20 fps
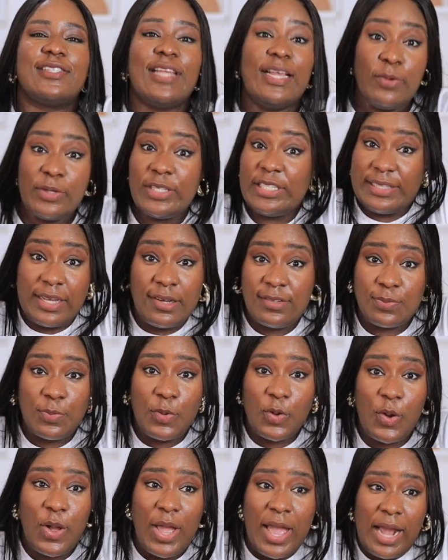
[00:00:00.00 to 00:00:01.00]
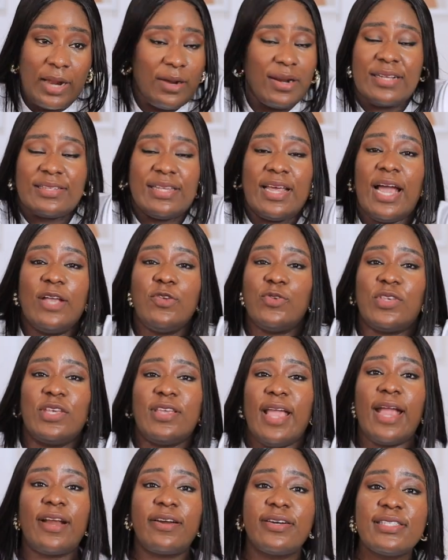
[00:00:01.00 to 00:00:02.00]
That's what he tells me. I don't understand how you say
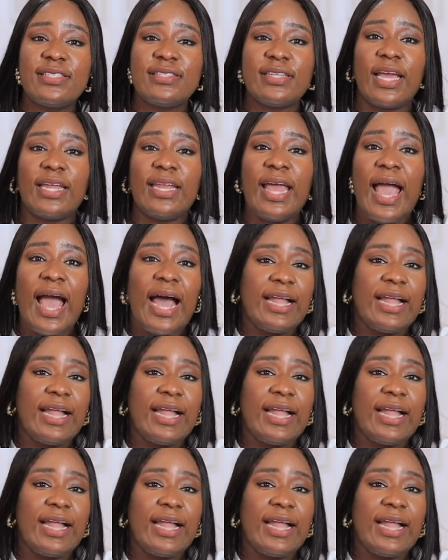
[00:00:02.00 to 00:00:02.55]
you're a Christian